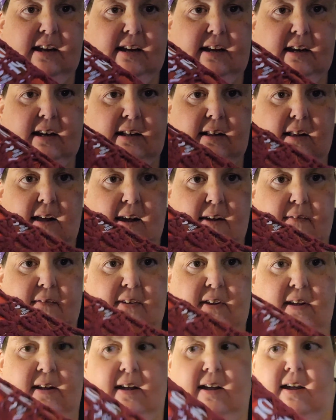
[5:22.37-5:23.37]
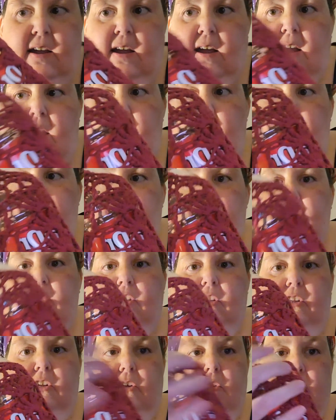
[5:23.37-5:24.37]
like a glove.
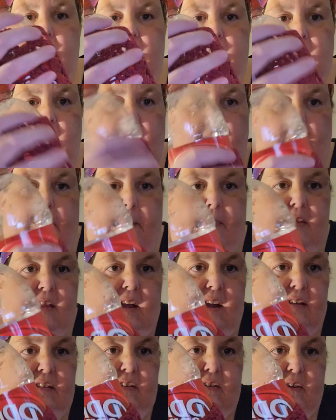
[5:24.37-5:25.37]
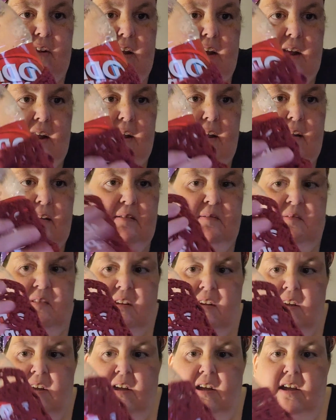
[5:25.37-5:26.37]
It's loose, but that's okay.
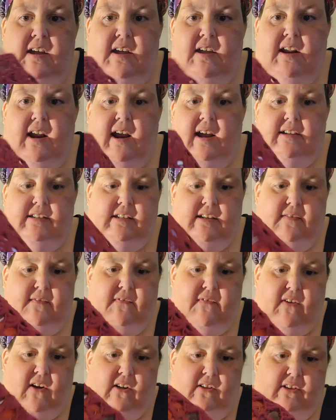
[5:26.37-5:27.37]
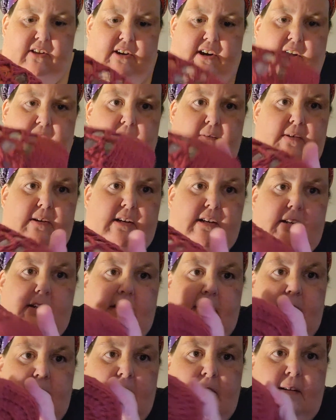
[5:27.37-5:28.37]
It hasn't fallen out,
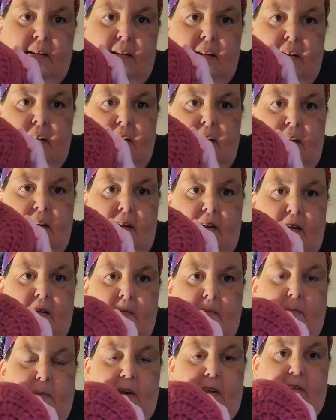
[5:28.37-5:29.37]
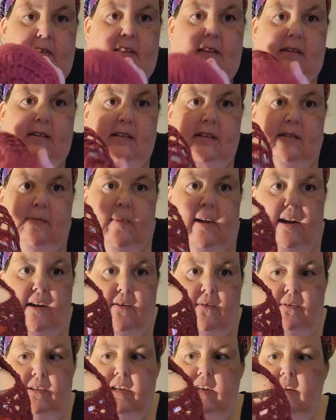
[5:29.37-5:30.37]
but this is
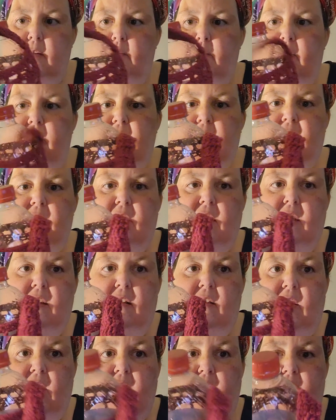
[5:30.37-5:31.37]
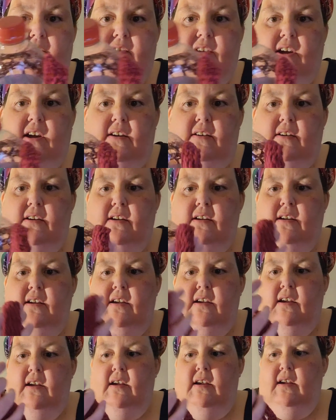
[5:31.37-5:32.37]
my only complete thing that I've done
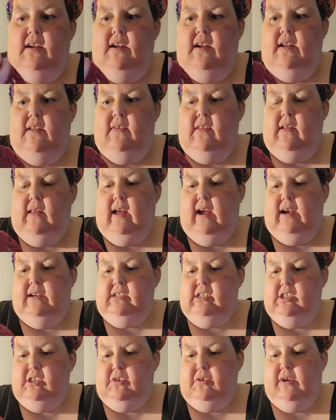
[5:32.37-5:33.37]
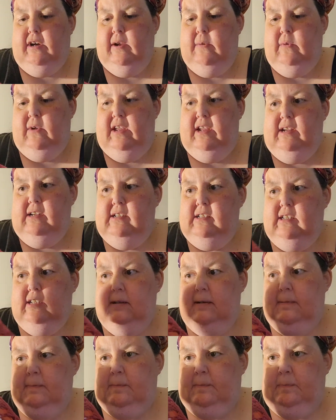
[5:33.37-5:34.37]
in the last three
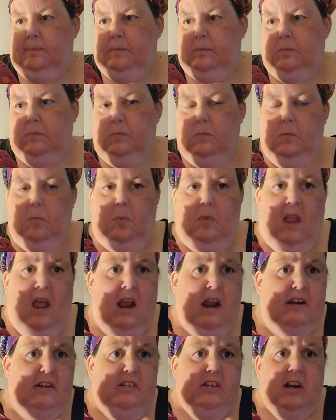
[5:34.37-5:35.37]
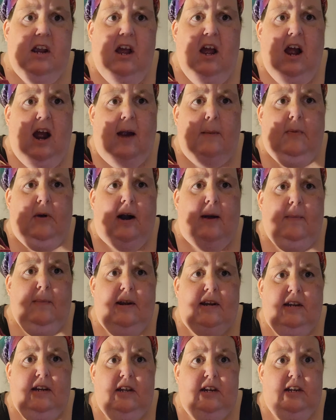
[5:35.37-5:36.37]
weeks. I, I brought
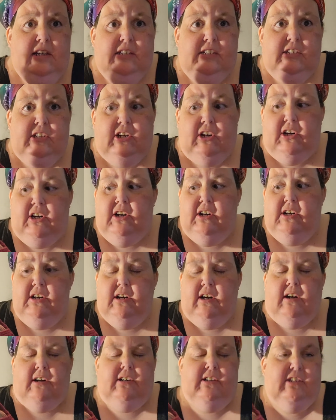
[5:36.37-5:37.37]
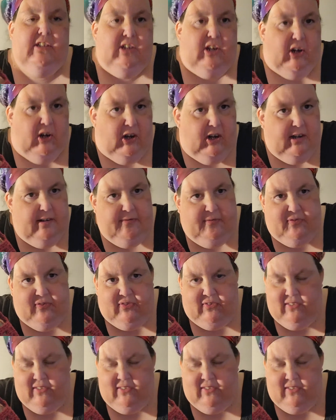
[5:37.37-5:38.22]
my knitting skirt, or skirt,